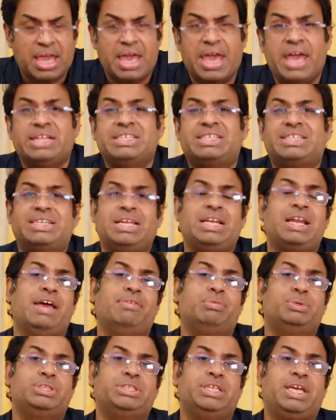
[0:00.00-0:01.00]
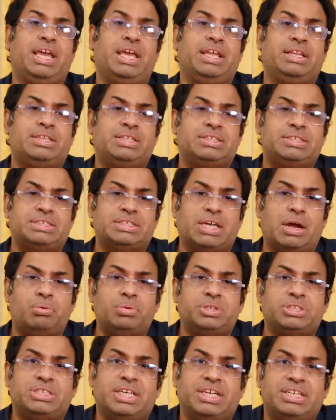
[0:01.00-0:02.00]
And still, I would say the
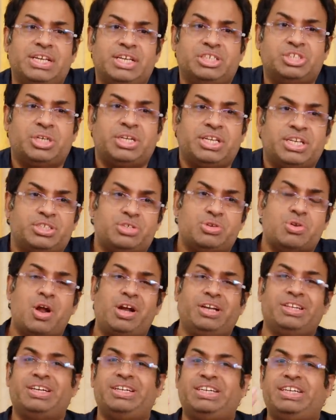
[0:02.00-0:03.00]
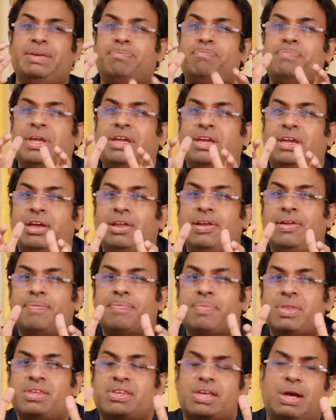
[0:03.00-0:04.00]
sound signature is not the
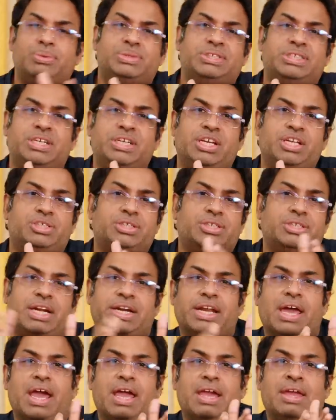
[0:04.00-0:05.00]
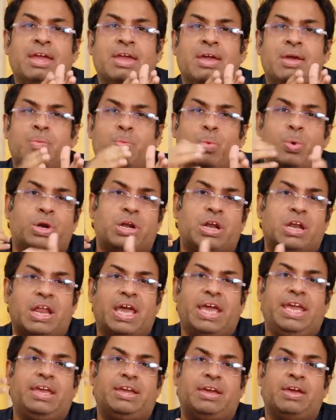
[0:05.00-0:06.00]
typical sound signature that I would
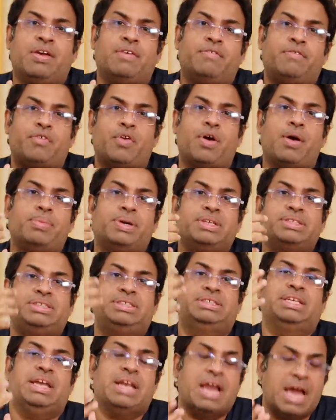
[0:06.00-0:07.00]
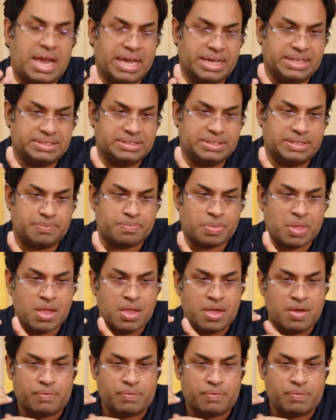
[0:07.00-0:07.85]
like from a Sennheiser.